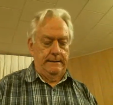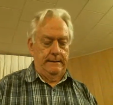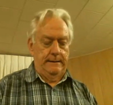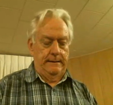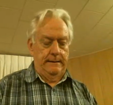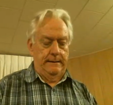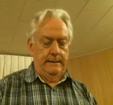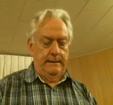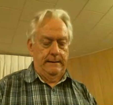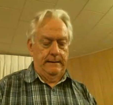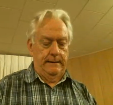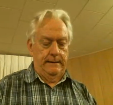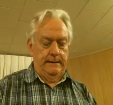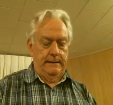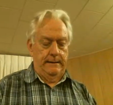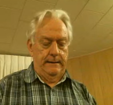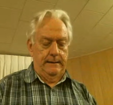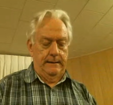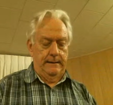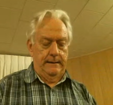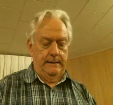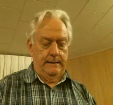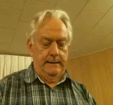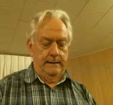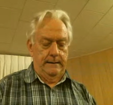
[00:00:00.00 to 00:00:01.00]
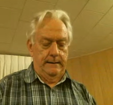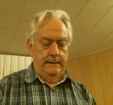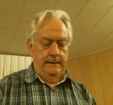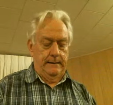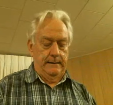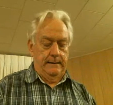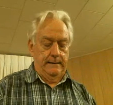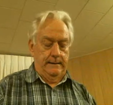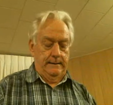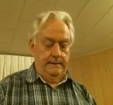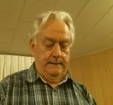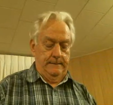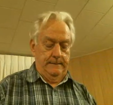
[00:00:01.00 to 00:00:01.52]

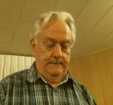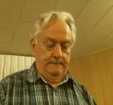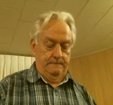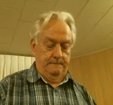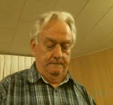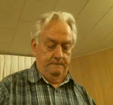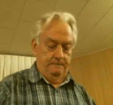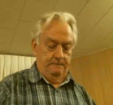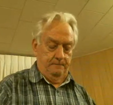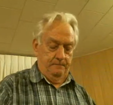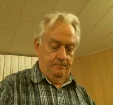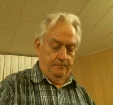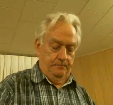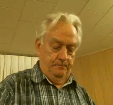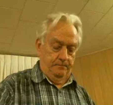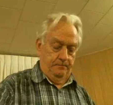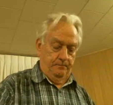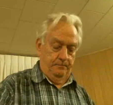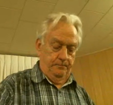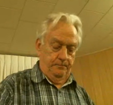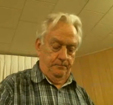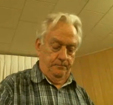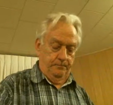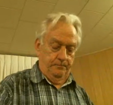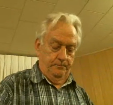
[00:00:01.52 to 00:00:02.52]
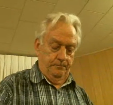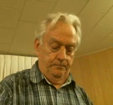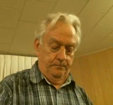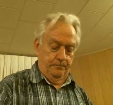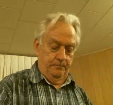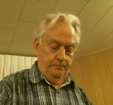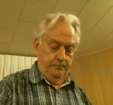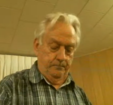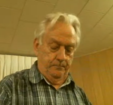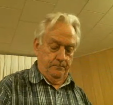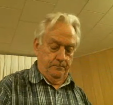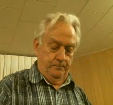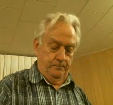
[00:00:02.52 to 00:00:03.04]

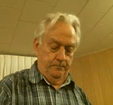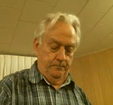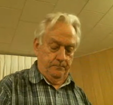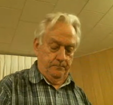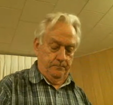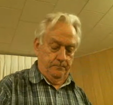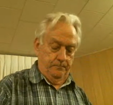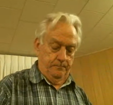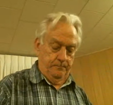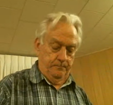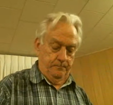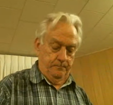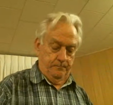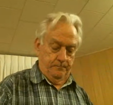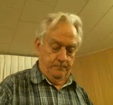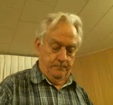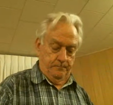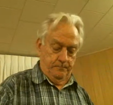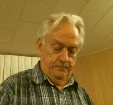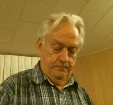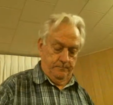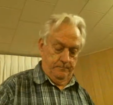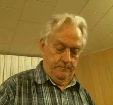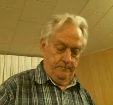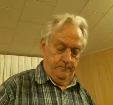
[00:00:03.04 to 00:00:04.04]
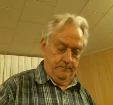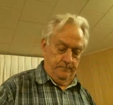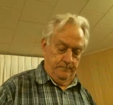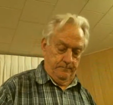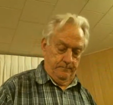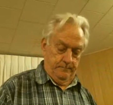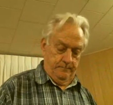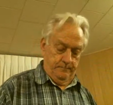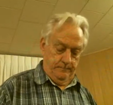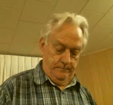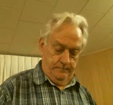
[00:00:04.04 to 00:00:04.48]
Nothing is said.